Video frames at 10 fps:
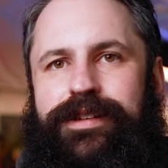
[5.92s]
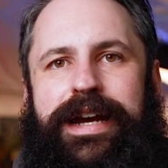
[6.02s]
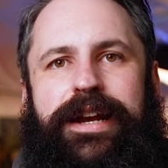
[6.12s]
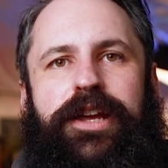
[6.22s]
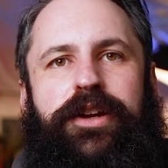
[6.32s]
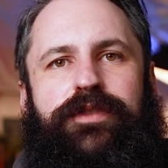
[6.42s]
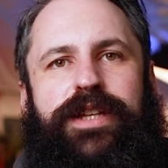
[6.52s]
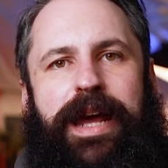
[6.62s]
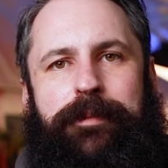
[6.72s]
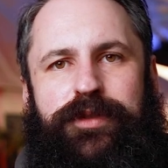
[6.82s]
had a load of
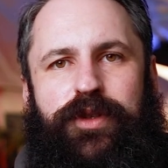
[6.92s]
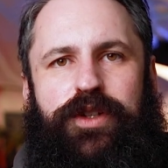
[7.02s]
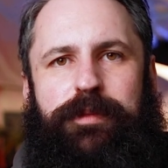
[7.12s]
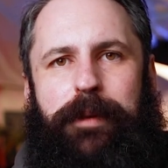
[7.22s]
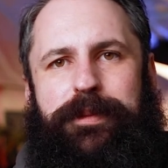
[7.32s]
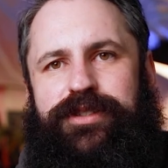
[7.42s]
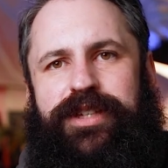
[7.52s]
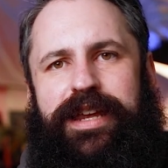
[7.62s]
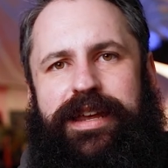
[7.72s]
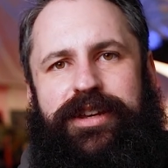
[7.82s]
DMs talking about a
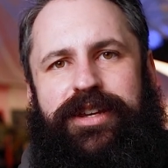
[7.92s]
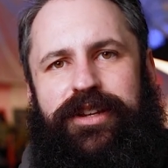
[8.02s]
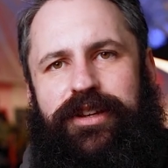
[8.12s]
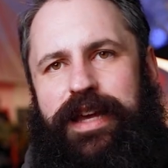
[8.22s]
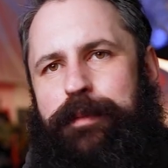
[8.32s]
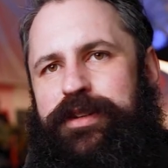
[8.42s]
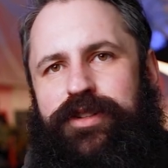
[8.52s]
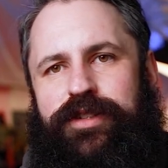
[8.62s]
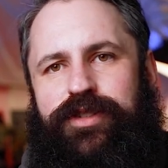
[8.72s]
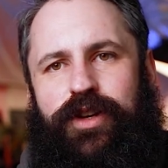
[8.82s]
particular
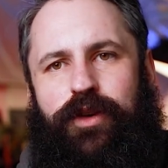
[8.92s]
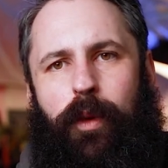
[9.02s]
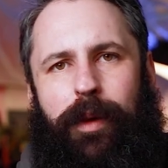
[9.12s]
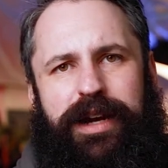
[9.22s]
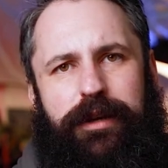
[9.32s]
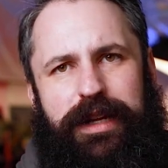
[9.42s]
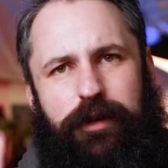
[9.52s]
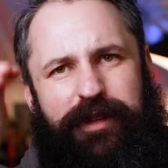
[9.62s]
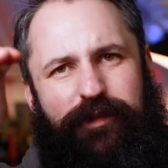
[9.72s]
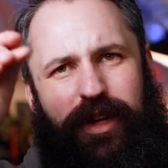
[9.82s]
image I took where we had a
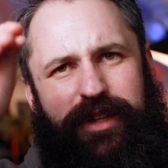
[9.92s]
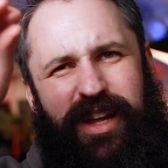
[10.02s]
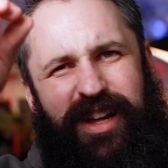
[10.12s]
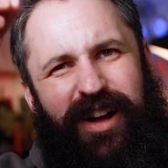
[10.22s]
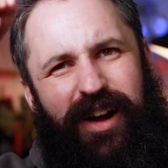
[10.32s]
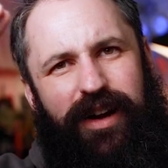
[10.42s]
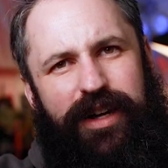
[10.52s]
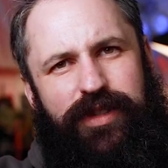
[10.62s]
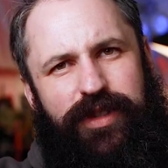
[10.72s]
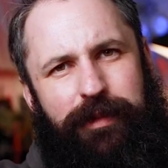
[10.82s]
little bit of like
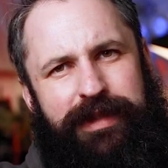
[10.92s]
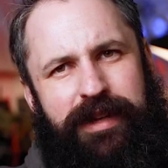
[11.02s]
ice coming